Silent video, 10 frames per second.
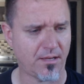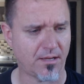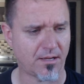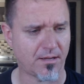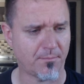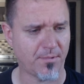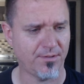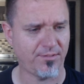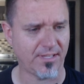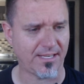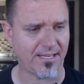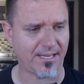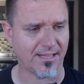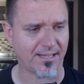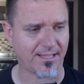Yeah, mostly
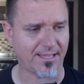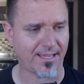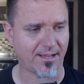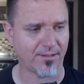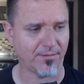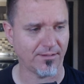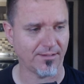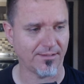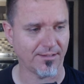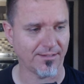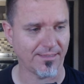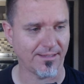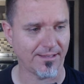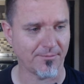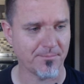need a lot of chaos resistance, I
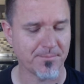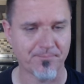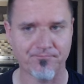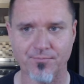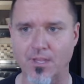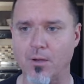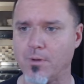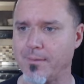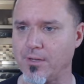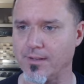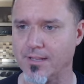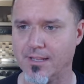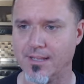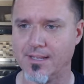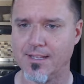think. Uh, what am I doing?
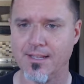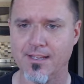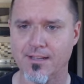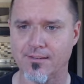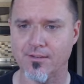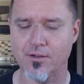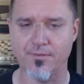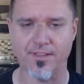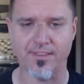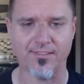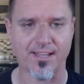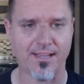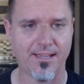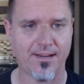Let's go over to this guy